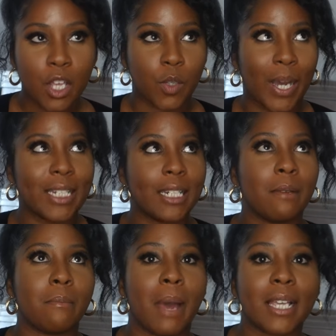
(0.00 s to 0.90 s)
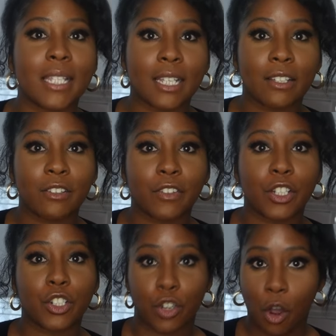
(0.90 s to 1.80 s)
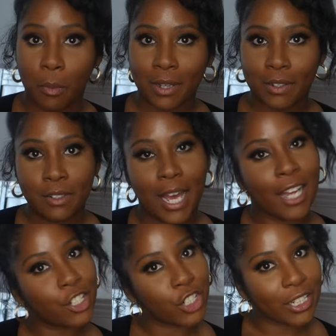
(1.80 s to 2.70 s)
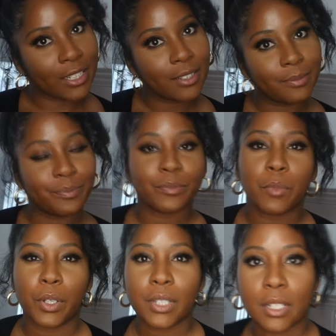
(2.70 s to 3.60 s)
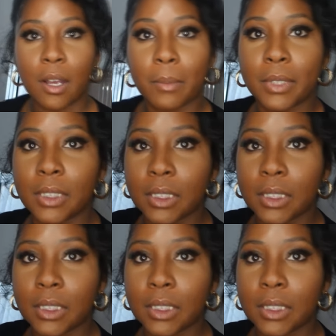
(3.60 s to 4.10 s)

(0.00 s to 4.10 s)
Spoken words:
So I did a massive shop at Shein. Can you put this up?